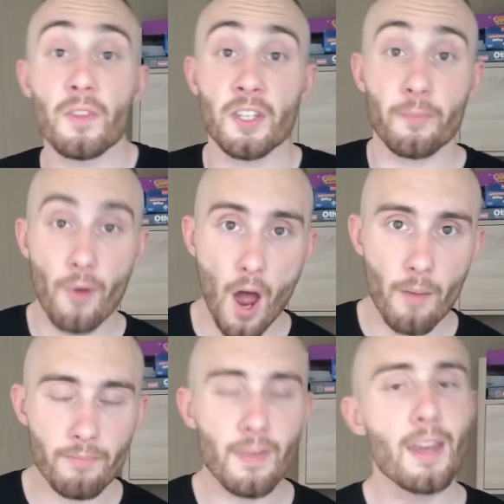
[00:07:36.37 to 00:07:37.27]
this
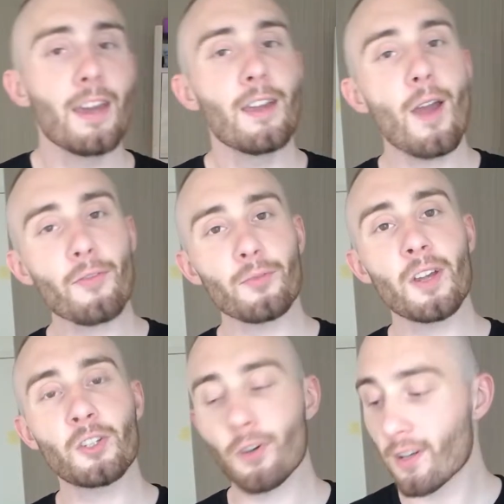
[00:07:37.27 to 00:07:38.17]
problem, you have to
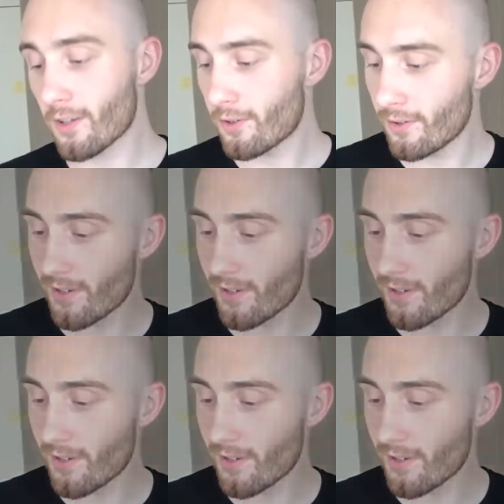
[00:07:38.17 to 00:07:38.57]
make sure that you